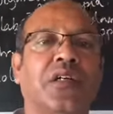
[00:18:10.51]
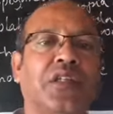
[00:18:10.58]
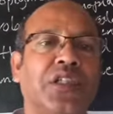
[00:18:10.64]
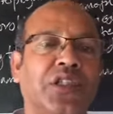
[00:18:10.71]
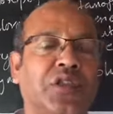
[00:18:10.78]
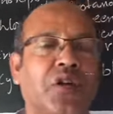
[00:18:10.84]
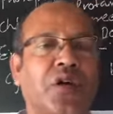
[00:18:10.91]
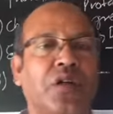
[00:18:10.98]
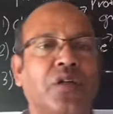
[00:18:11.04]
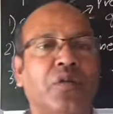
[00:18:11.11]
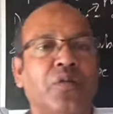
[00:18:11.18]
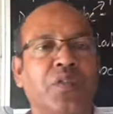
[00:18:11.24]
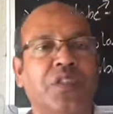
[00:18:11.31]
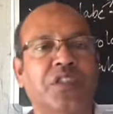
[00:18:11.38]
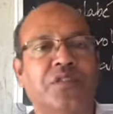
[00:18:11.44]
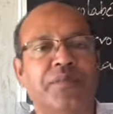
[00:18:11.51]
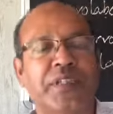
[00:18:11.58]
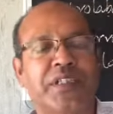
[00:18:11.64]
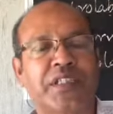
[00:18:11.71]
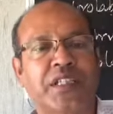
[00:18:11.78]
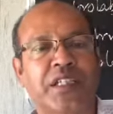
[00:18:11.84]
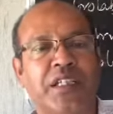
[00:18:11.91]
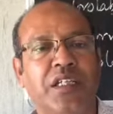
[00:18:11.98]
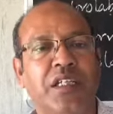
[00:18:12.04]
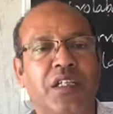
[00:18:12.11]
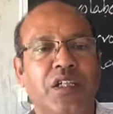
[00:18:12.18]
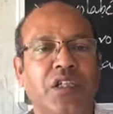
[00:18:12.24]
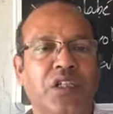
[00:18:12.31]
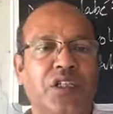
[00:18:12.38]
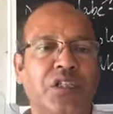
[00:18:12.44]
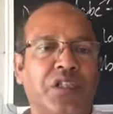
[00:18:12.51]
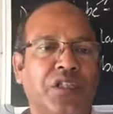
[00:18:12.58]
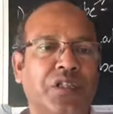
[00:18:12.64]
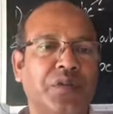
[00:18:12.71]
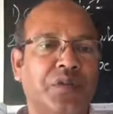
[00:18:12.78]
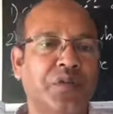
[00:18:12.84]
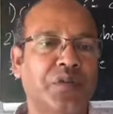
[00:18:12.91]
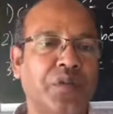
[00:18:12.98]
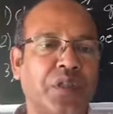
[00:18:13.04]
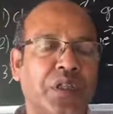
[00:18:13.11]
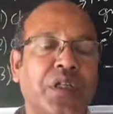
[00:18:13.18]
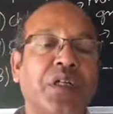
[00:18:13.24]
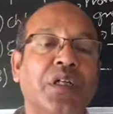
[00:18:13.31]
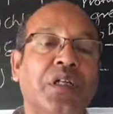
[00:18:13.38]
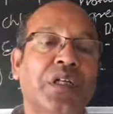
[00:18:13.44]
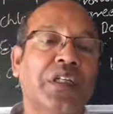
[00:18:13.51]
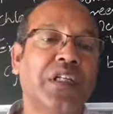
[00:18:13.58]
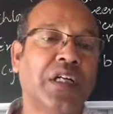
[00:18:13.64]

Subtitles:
disorder, which is basically due to the